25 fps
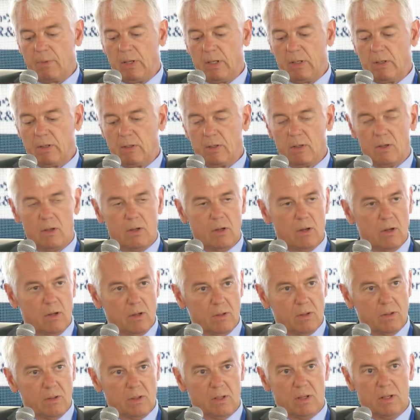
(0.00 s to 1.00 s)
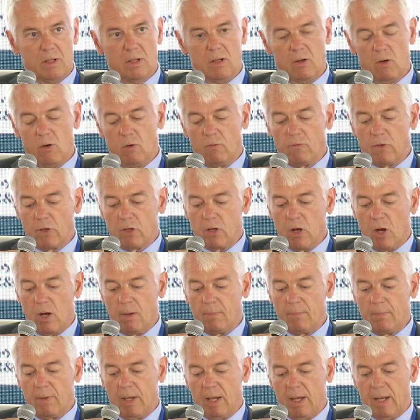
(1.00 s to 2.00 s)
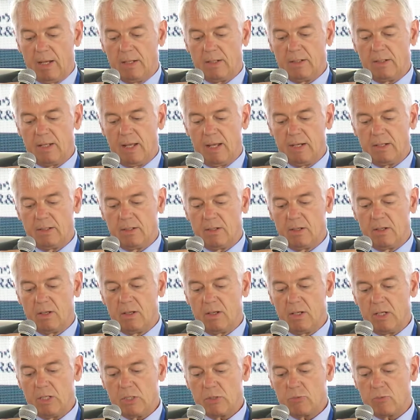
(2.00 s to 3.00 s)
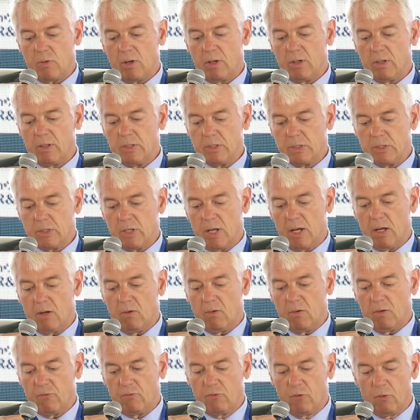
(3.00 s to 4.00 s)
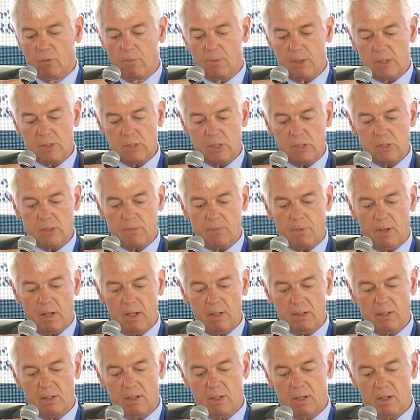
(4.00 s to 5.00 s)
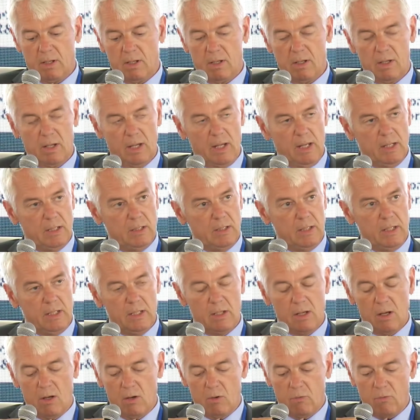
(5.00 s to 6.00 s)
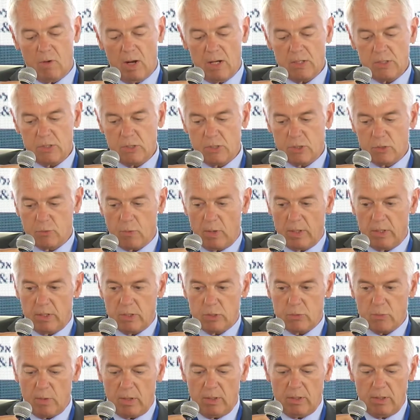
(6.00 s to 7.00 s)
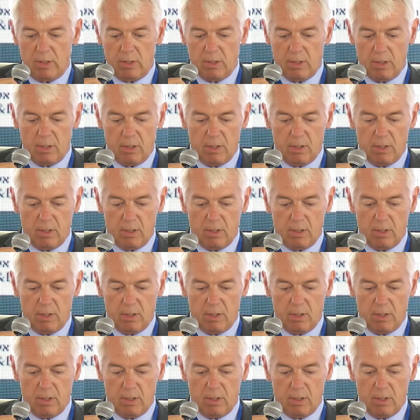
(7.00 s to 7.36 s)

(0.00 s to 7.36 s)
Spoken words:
been overcome, and that Israel is now a full participant in the Horizon 2020